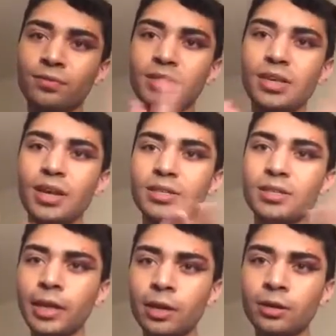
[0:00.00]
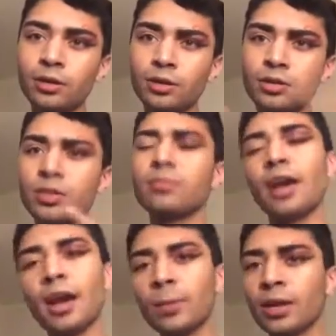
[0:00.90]
see you guys later.
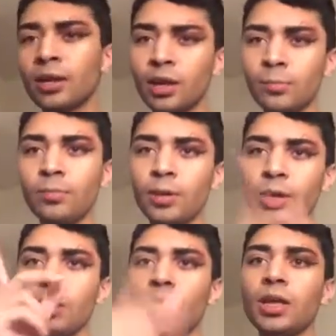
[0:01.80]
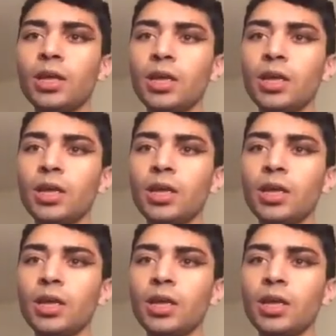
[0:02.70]
Subscribe, like, and comment below.